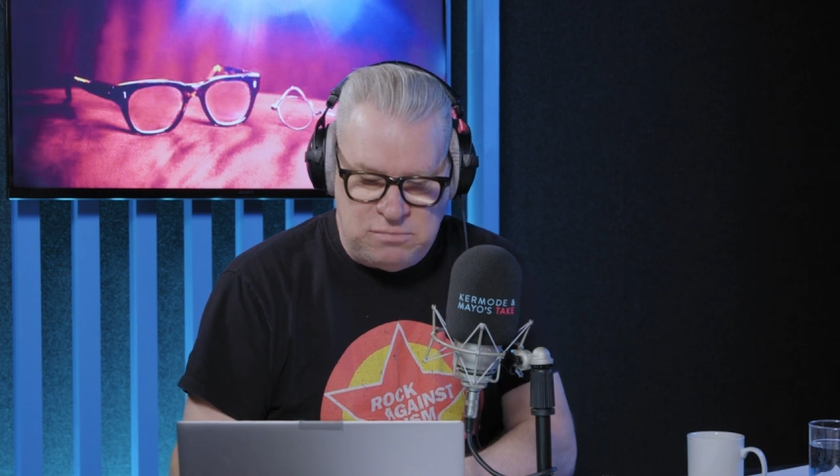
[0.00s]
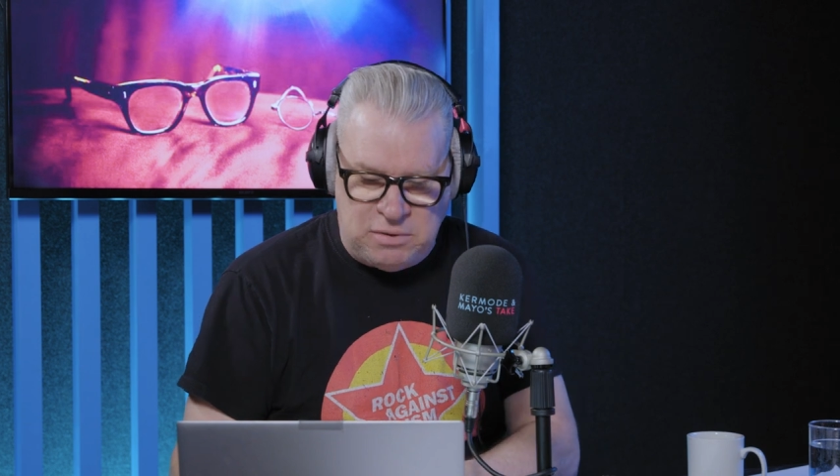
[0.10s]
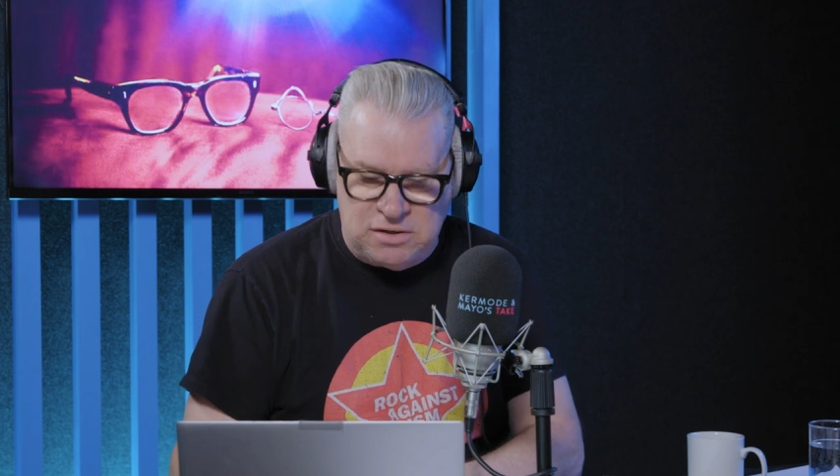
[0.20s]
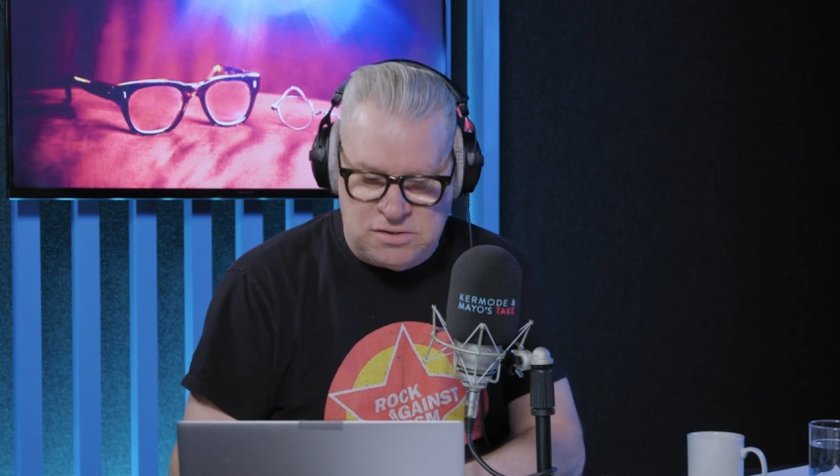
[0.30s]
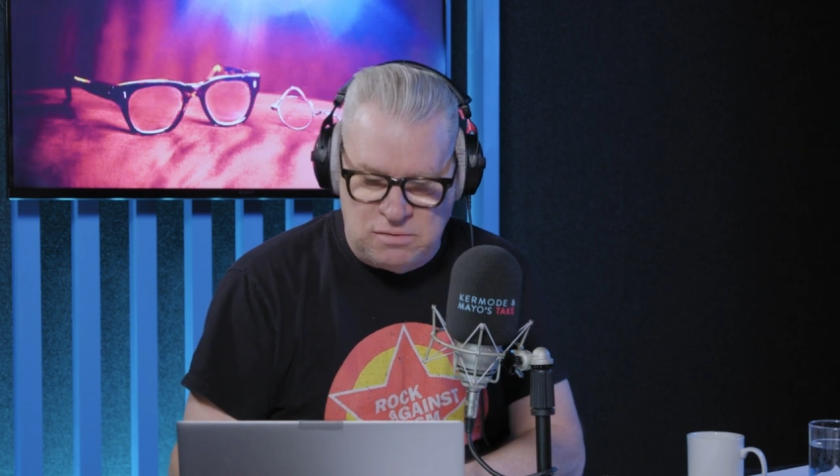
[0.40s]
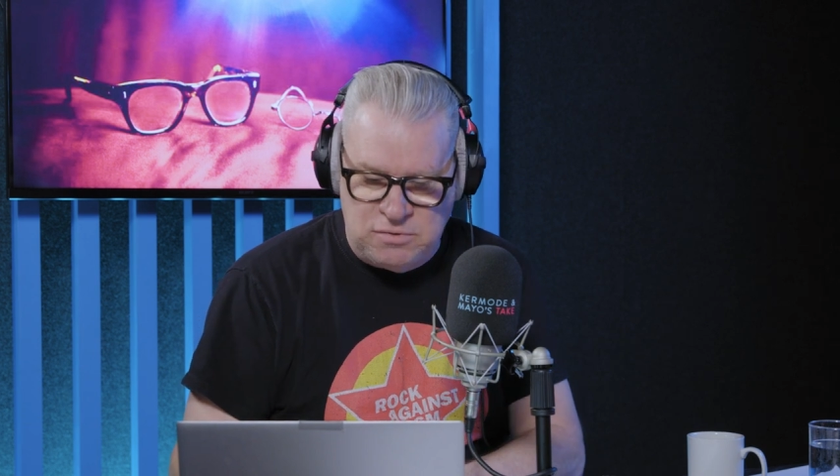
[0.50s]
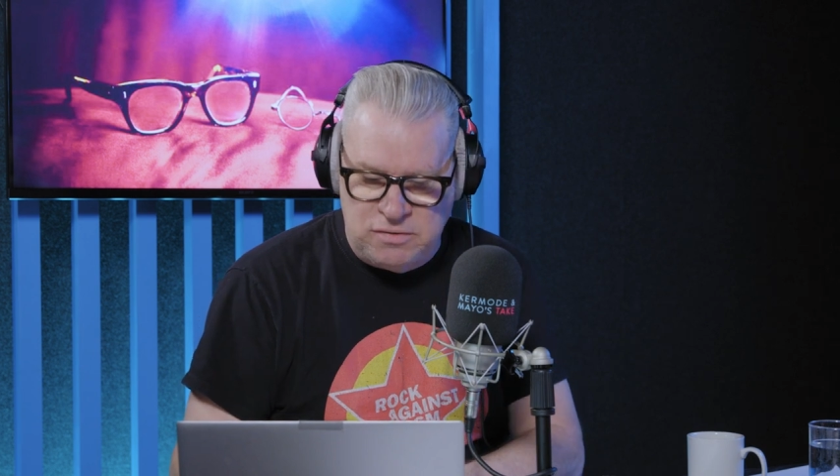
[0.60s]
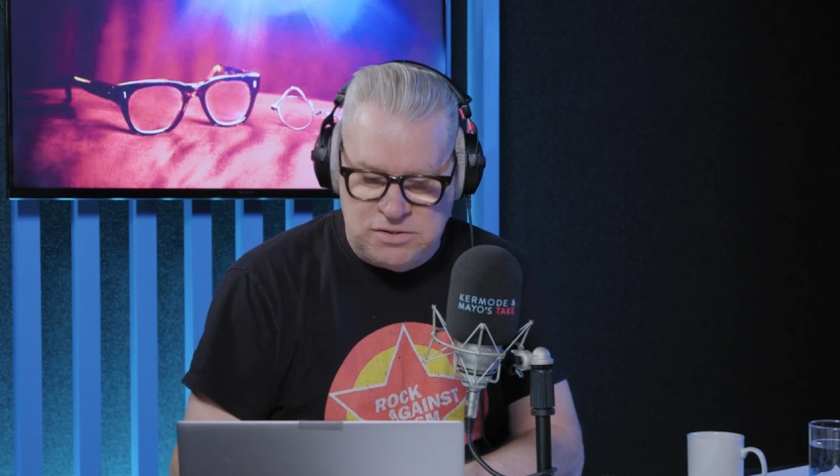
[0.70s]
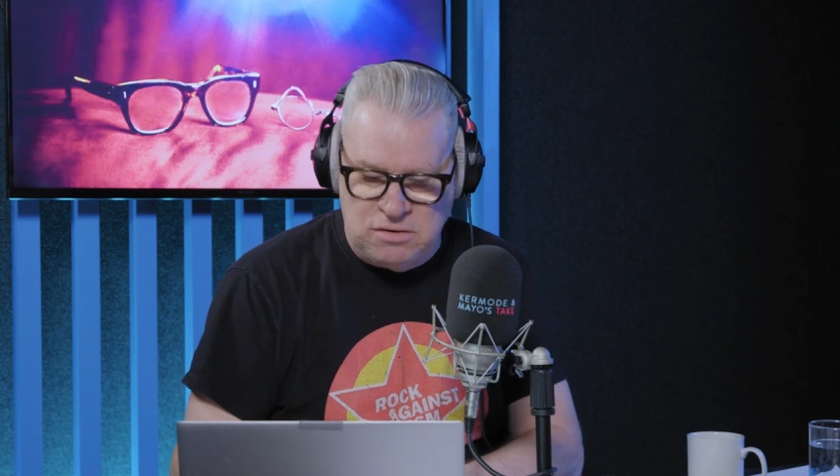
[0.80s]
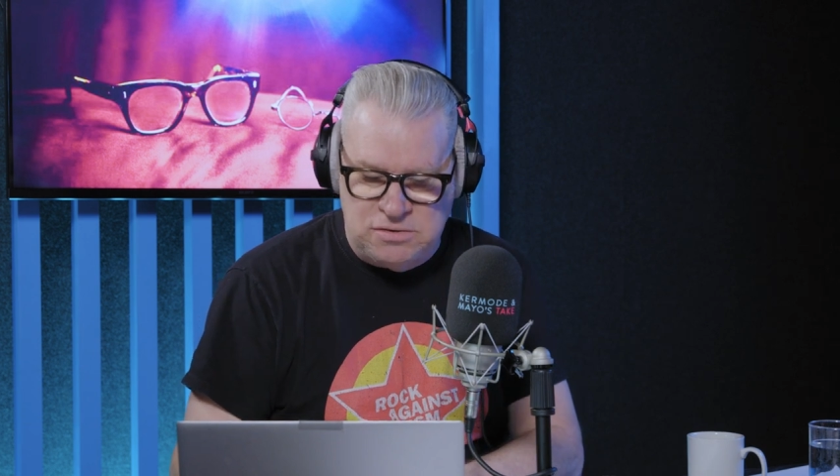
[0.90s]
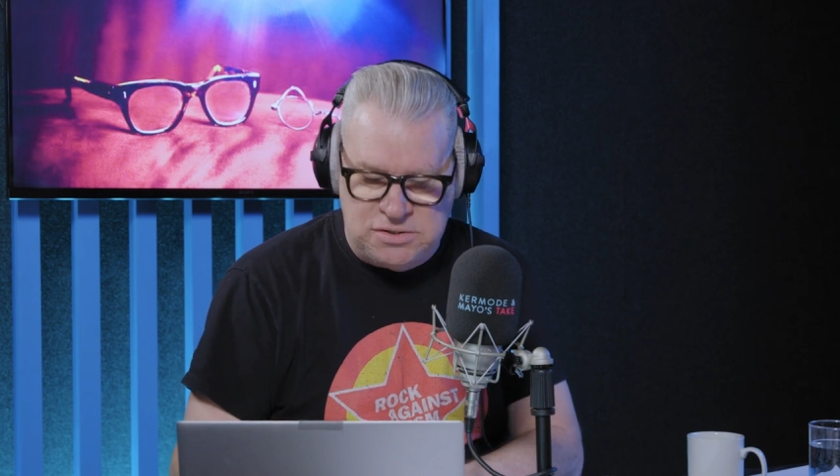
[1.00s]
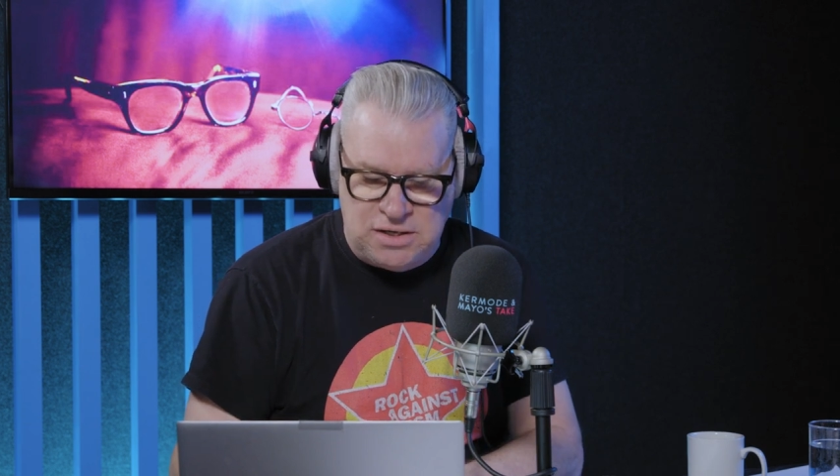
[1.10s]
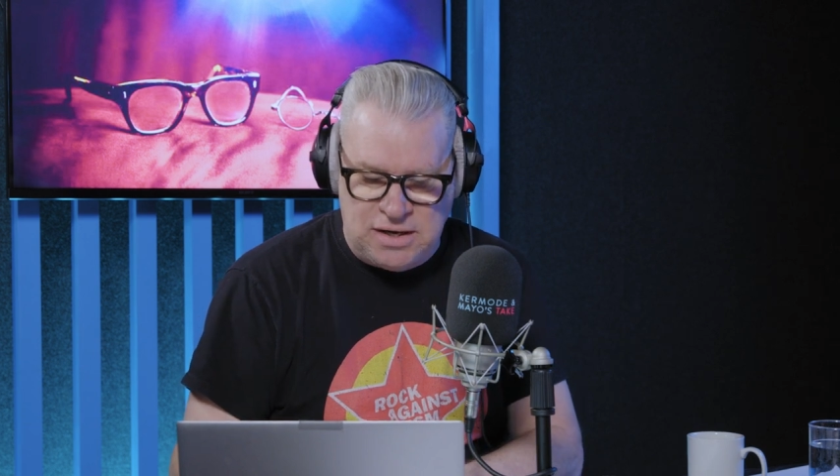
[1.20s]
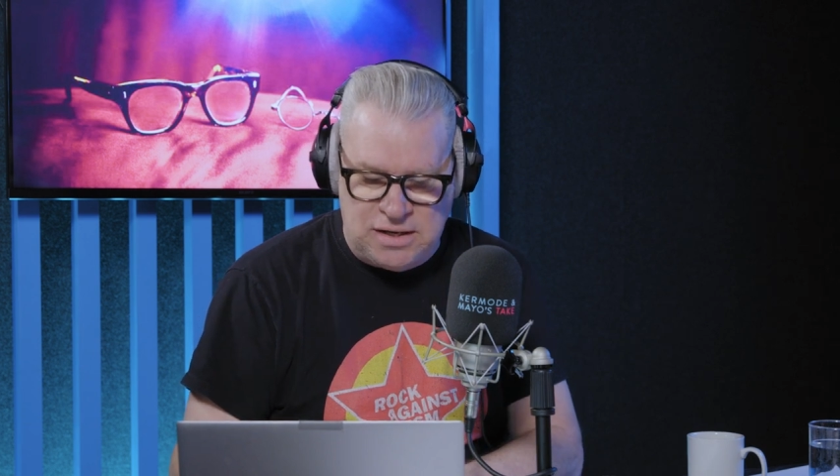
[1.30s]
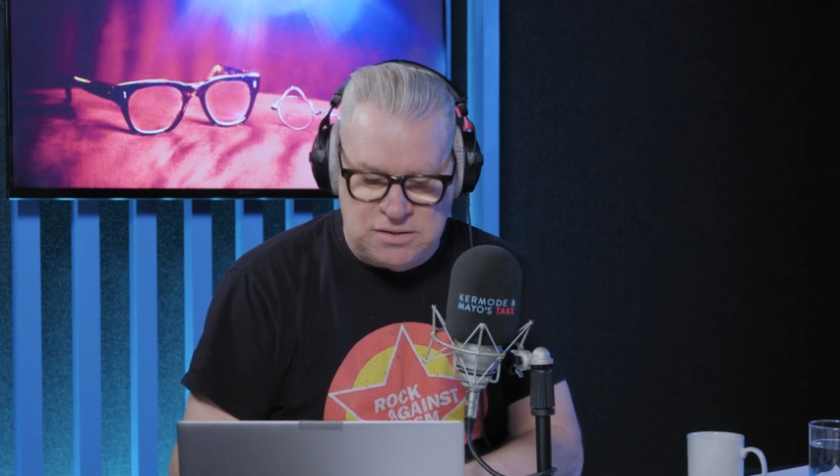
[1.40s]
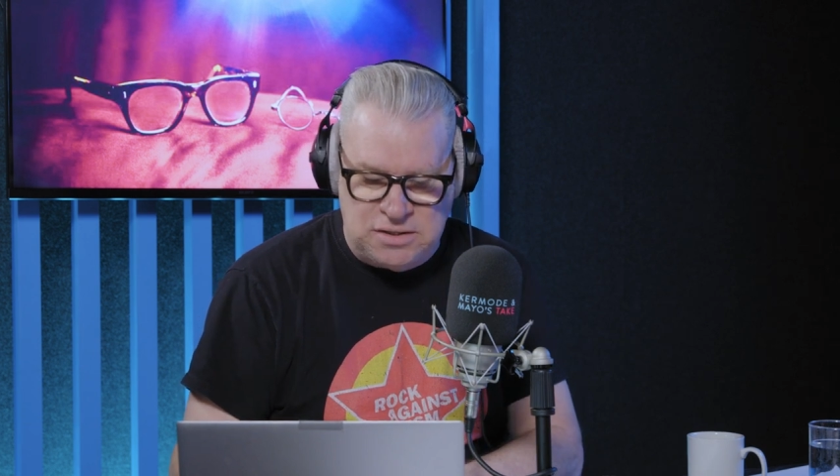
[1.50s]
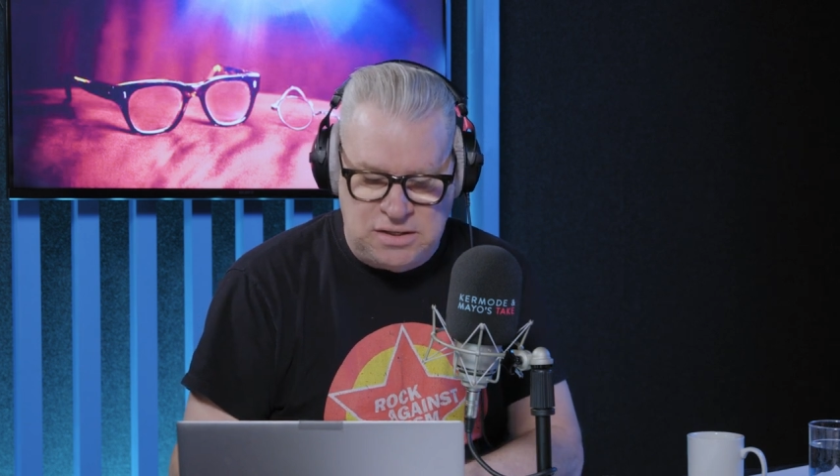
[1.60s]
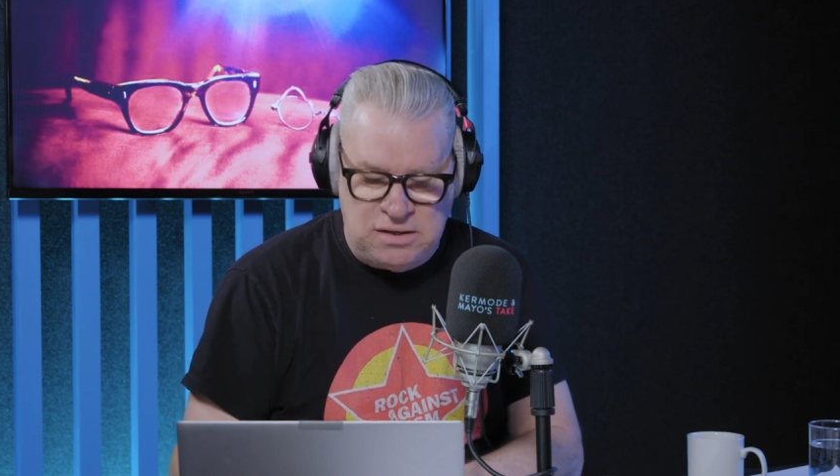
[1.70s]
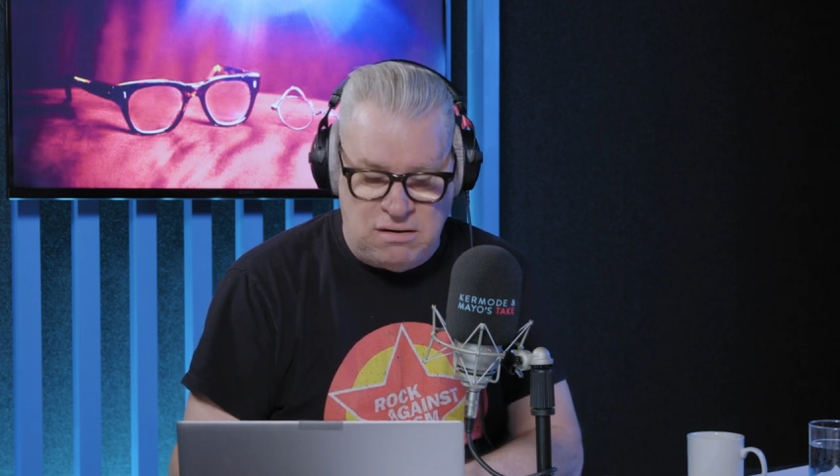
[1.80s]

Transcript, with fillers: because I'm going to go and see it at the